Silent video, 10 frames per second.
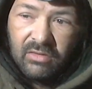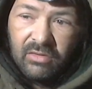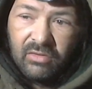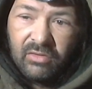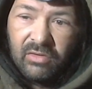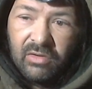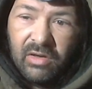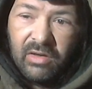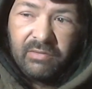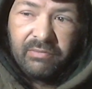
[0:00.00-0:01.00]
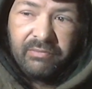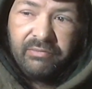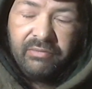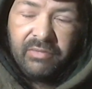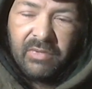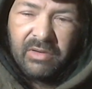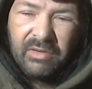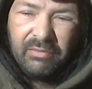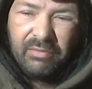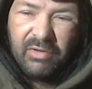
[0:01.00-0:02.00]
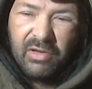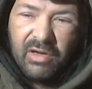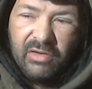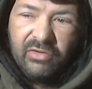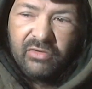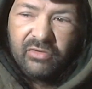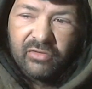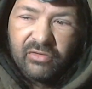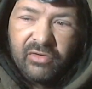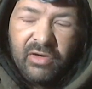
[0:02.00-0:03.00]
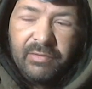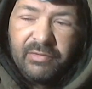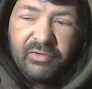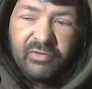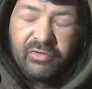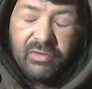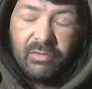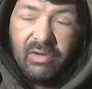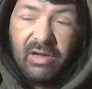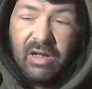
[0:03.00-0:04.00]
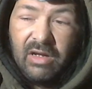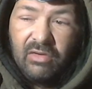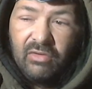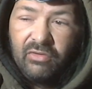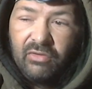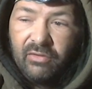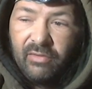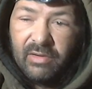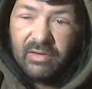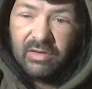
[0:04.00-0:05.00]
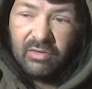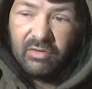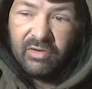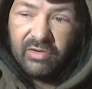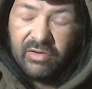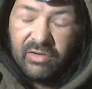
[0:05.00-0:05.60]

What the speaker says: They were like the Bloods or Crips or something, I don't know who the fuck they were.